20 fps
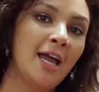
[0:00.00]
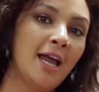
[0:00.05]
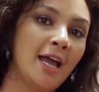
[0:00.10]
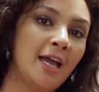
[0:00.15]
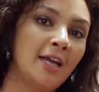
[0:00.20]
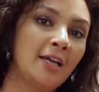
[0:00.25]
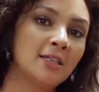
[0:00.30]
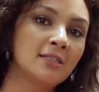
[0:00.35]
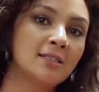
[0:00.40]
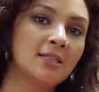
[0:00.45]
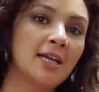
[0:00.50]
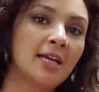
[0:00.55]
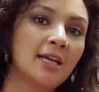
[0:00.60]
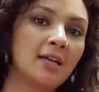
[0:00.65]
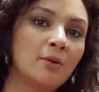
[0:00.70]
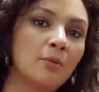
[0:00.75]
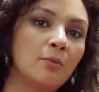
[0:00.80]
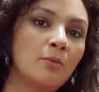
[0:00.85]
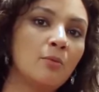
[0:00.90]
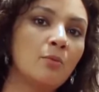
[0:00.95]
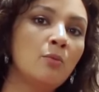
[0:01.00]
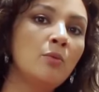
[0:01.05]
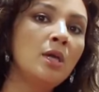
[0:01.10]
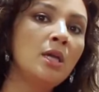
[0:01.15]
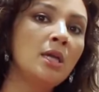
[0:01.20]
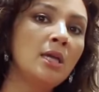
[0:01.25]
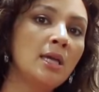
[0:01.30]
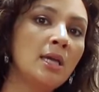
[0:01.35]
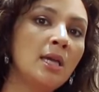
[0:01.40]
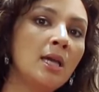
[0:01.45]
And it's like
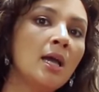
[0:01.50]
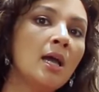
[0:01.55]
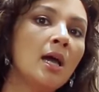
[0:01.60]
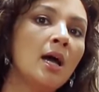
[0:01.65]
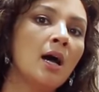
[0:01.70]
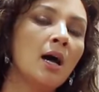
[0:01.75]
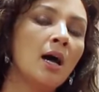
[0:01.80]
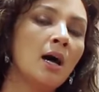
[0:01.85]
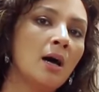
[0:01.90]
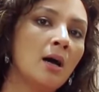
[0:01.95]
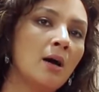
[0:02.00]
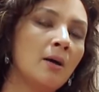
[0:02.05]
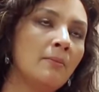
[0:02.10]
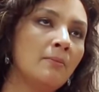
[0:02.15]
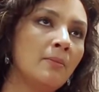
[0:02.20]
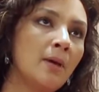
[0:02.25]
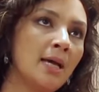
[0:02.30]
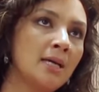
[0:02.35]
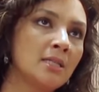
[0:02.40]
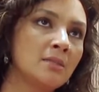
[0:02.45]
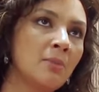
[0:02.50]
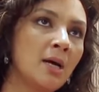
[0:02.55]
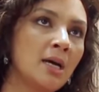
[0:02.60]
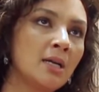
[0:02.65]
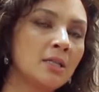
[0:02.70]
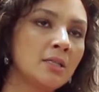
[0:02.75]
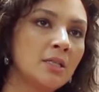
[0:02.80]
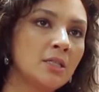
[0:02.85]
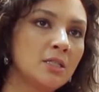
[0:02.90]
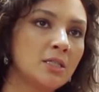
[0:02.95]
we, as
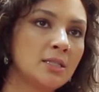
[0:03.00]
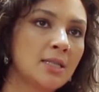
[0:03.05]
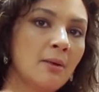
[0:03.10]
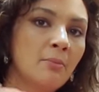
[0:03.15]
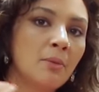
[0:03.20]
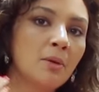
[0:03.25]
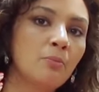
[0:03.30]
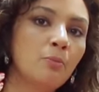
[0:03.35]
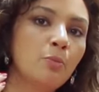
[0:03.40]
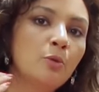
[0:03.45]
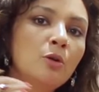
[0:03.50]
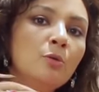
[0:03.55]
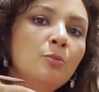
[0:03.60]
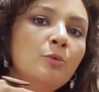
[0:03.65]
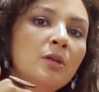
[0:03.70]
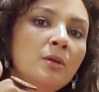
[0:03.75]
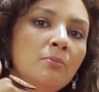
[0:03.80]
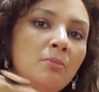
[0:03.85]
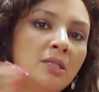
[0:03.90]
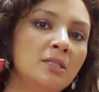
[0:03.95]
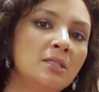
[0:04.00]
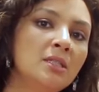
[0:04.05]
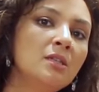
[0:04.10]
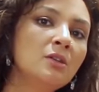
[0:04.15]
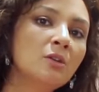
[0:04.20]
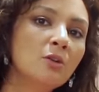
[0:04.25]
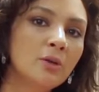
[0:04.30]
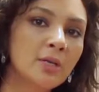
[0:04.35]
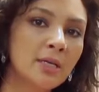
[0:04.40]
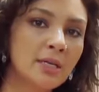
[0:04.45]
Bangladeshis, amra purupuri
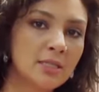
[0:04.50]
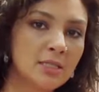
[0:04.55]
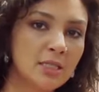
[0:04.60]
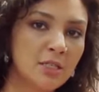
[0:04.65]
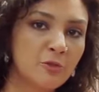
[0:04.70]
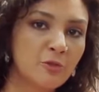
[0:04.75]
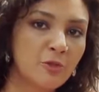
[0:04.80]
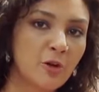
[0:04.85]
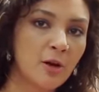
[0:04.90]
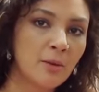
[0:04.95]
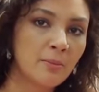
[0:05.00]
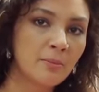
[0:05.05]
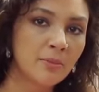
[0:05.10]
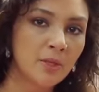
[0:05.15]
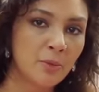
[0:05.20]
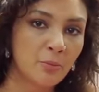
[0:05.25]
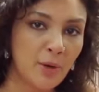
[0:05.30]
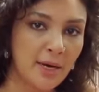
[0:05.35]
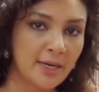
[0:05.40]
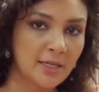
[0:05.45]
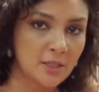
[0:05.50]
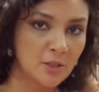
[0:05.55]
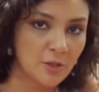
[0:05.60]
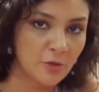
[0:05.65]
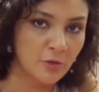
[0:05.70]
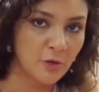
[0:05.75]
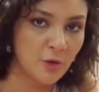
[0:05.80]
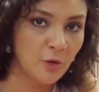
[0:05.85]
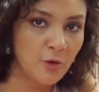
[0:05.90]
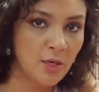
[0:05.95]
bichinno hoye gechi from the
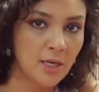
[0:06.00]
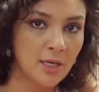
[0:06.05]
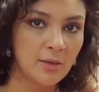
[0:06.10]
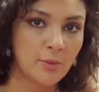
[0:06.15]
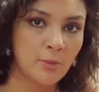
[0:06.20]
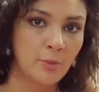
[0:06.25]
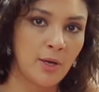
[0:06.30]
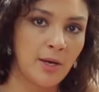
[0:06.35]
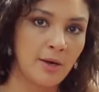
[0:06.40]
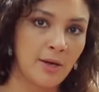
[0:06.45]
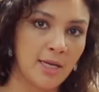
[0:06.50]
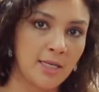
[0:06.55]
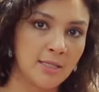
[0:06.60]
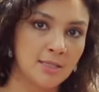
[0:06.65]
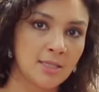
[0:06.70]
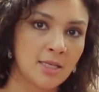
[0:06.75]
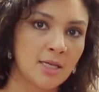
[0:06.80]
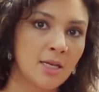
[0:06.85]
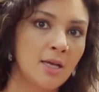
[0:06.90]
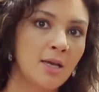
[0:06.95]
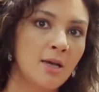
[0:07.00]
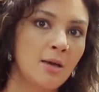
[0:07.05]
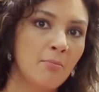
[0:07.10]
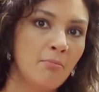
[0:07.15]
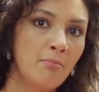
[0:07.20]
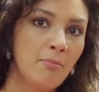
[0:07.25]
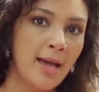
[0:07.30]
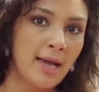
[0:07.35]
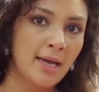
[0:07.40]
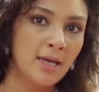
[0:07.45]
practice of yoga. Whereas
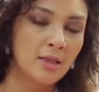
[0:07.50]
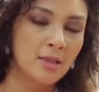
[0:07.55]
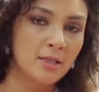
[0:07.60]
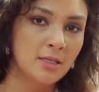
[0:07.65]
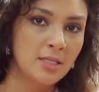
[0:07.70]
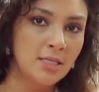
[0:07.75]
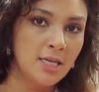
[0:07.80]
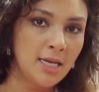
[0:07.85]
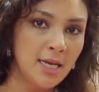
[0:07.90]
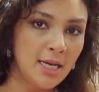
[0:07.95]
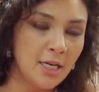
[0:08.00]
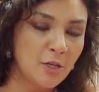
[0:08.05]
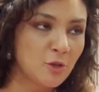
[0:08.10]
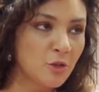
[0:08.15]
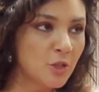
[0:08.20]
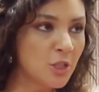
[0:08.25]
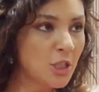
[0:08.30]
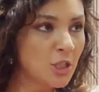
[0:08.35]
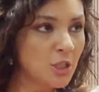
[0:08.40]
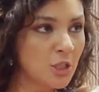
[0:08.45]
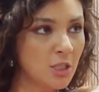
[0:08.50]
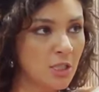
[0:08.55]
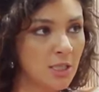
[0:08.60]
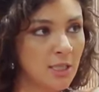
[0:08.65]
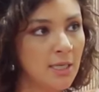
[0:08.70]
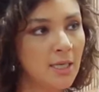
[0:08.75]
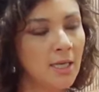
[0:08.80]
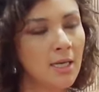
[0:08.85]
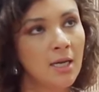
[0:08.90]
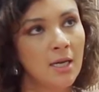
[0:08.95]
back in the day,
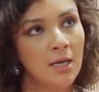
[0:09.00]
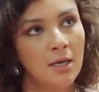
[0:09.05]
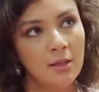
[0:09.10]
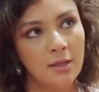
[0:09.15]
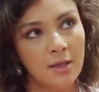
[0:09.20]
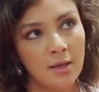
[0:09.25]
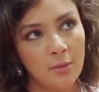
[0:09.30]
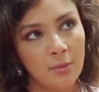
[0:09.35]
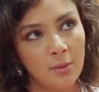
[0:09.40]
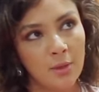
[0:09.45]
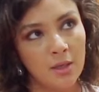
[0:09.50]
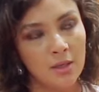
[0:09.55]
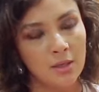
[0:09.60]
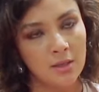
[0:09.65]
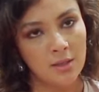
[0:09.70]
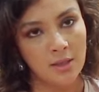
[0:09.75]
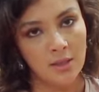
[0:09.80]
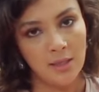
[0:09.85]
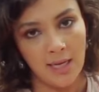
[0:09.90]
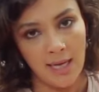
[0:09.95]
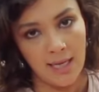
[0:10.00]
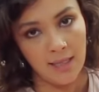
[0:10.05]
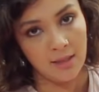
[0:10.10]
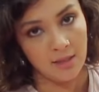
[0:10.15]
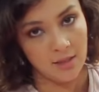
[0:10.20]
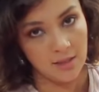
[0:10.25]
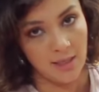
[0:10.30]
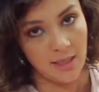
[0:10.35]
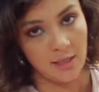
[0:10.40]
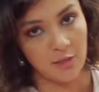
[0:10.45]
traditionally, there were the
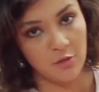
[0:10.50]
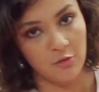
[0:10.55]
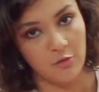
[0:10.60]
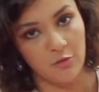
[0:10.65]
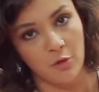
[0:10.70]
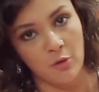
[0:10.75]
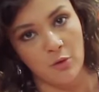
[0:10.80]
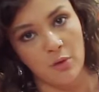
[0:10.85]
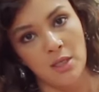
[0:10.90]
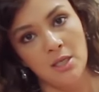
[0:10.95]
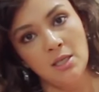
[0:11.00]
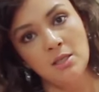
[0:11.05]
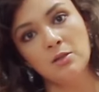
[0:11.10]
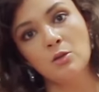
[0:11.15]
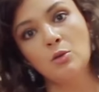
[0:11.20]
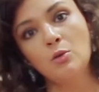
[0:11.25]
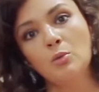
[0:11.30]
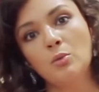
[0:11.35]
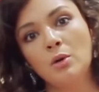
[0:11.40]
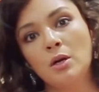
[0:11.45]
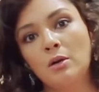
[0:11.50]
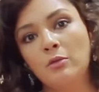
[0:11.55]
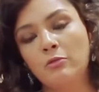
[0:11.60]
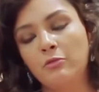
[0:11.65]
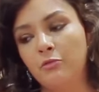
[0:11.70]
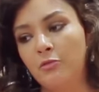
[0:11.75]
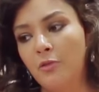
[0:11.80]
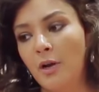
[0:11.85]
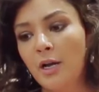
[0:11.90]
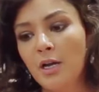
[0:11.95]
Nath sect of yogis who were
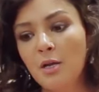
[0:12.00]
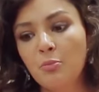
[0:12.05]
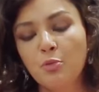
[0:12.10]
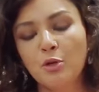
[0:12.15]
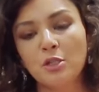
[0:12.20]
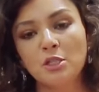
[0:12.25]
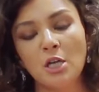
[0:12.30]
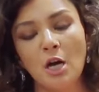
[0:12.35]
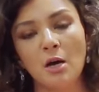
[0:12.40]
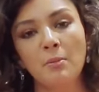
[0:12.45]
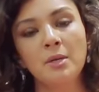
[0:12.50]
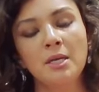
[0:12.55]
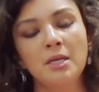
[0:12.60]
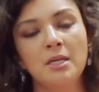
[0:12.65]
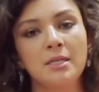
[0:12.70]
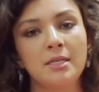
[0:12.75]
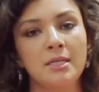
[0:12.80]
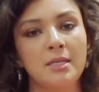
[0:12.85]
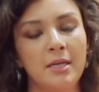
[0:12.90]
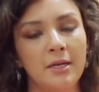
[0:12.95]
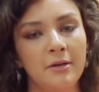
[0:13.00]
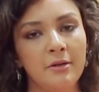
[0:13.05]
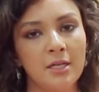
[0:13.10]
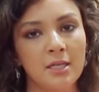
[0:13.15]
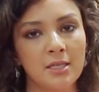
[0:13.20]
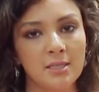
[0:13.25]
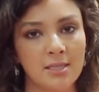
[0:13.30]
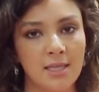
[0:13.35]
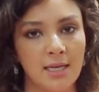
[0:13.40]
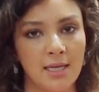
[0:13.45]
very predominant in
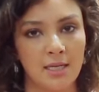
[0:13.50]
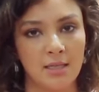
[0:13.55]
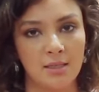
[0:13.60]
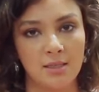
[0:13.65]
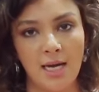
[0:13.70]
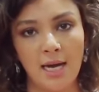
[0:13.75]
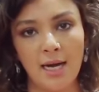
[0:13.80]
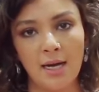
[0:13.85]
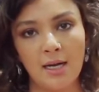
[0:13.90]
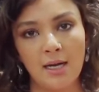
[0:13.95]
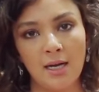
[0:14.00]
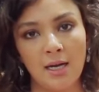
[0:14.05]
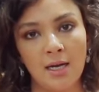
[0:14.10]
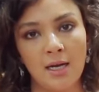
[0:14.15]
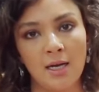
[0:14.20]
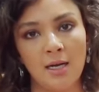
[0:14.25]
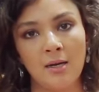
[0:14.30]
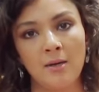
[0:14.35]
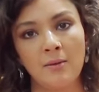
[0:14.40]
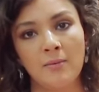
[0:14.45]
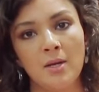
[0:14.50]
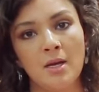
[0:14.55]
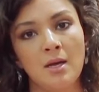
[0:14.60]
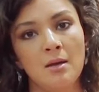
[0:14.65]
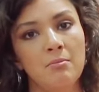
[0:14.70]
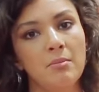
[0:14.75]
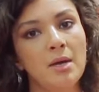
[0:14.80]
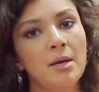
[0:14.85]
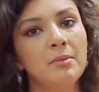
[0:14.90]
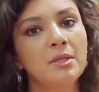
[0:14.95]
areas like Dhaka,
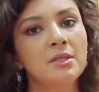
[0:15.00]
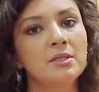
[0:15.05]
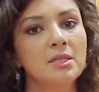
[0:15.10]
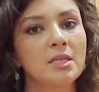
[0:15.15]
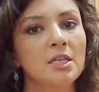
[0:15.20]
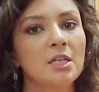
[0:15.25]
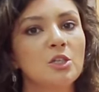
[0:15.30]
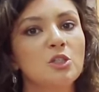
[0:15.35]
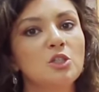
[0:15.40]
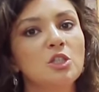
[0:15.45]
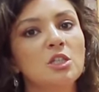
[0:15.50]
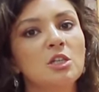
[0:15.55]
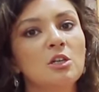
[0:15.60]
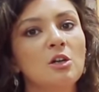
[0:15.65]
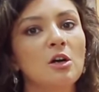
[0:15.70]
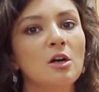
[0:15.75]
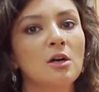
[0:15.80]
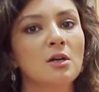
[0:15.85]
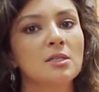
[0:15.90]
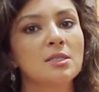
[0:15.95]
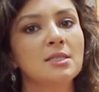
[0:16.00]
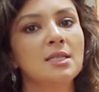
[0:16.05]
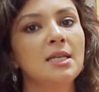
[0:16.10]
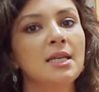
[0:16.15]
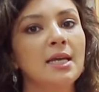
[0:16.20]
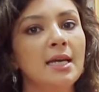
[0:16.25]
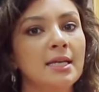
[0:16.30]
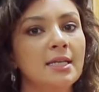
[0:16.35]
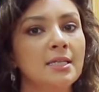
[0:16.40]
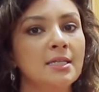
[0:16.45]
Mamensingh, Chittagong,
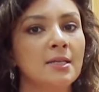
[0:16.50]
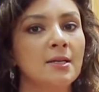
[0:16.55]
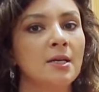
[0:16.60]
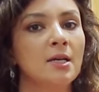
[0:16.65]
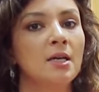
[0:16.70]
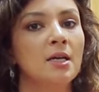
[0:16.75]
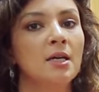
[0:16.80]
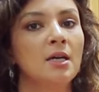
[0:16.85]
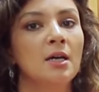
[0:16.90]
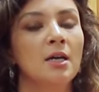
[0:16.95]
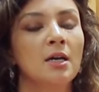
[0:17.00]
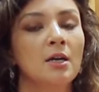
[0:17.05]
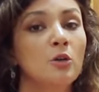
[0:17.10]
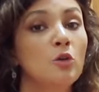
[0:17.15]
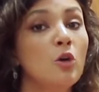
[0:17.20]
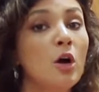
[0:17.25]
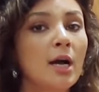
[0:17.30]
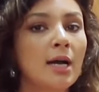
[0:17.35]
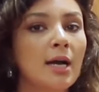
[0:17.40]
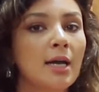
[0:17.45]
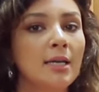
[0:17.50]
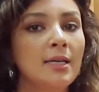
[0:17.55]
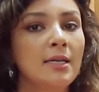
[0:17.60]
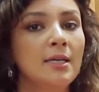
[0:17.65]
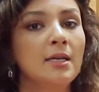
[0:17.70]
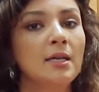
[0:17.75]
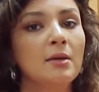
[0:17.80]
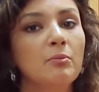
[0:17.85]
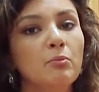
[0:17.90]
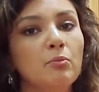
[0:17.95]
Sylhet,
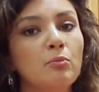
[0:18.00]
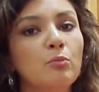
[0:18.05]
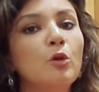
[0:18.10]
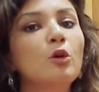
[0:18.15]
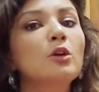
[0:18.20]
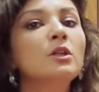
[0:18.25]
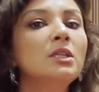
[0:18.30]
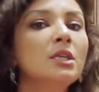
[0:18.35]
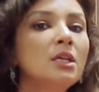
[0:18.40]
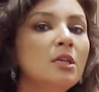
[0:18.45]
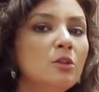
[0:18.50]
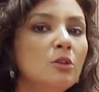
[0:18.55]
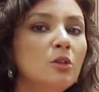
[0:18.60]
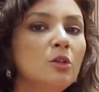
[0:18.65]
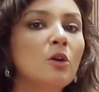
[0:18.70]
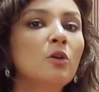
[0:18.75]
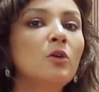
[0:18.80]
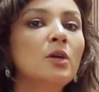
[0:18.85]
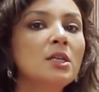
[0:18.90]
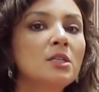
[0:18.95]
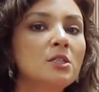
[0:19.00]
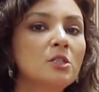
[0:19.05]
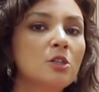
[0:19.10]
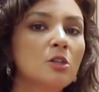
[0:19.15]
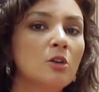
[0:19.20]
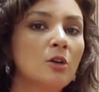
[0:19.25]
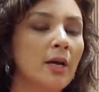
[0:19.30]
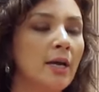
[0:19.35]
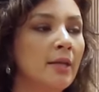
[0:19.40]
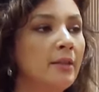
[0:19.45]
Noakhali. Bhorti kintu yogis
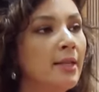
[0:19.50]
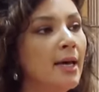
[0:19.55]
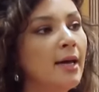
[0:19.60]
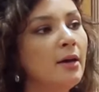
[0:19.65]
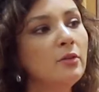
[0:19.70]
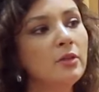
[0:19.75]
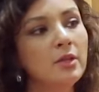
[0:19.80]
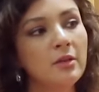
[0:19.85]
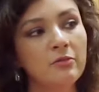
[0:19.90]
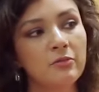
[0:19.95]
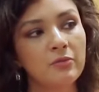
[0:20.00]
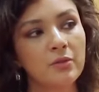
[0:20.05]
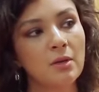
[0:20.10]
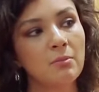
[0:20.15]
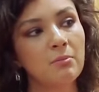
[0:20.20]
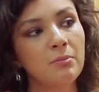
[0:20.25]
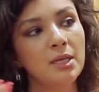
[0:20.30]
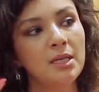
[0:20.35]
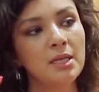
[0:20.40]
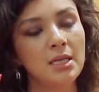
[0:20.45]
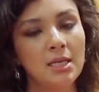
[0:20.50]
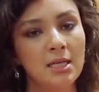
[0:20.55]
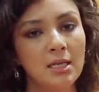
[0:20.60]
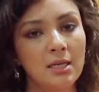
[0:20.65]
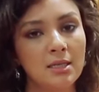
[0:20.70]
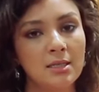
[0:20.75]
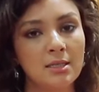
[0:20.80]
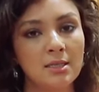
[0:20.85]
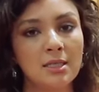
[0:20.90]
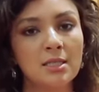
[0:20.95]
chilo, and now they've
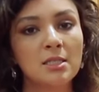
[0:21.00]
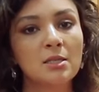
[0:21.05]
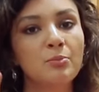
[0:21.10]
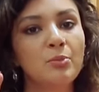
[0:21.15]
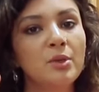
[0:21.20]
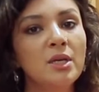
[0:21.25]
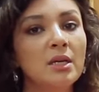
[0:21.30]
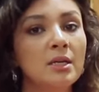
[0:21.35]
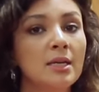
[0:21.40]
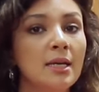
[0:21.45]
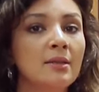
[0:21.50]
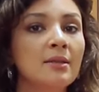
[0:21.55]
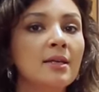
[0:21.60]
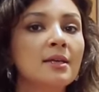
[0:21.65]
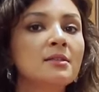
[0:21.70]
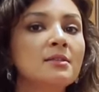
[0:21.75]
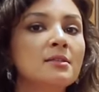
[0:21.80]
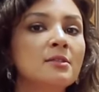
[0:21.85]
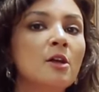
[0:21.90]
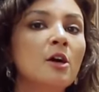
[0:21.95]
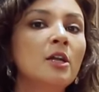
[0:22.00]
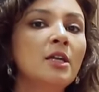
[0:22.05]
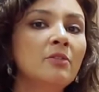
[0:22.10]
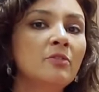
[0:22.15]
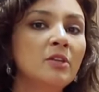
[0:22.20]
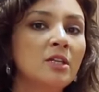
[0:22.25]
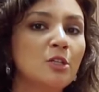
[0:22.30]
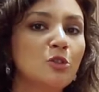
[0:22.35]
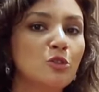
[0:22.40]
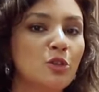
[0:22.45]
completely disappeared, and there's not
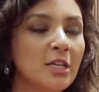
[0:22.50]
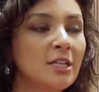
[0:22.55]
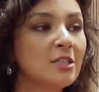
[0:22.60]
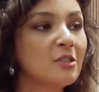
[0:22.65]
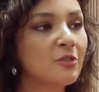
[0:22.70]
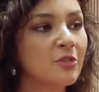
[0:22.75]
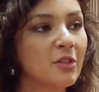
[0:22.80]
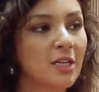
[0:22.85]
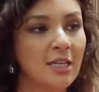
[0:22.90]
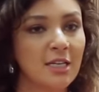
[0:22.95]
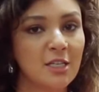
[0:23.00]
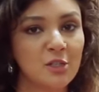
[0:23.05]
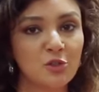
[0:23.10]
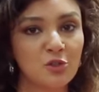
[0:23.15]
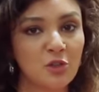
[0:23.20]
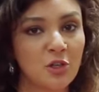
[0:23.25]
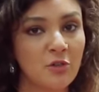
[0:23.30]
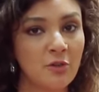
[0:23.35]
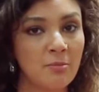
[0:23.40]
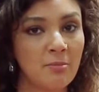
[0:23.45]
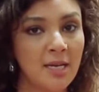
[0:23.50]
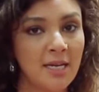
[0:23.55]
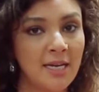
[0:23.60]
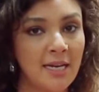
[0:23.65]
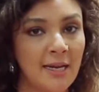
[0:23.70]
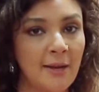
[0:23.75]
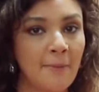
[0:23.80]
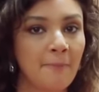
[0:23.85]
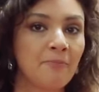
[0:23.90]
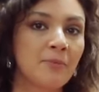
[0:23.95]
even a trace of their history
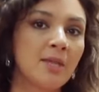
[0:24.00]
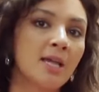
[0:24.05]
remaining.